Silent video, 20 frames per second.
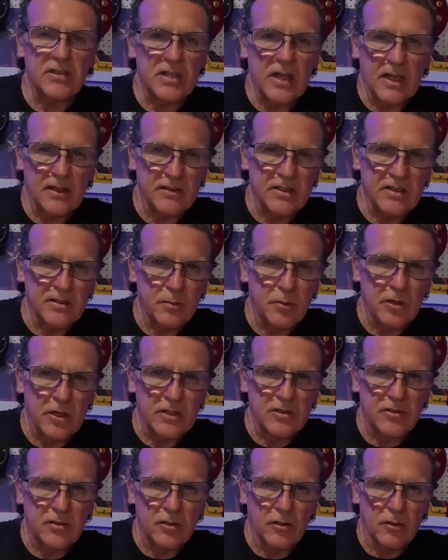out this
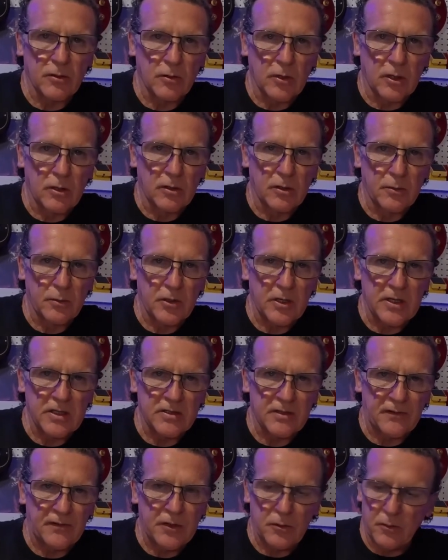bridge to a roller
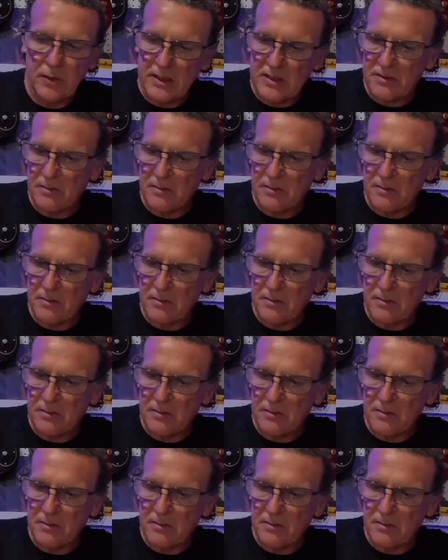bridge a few weeks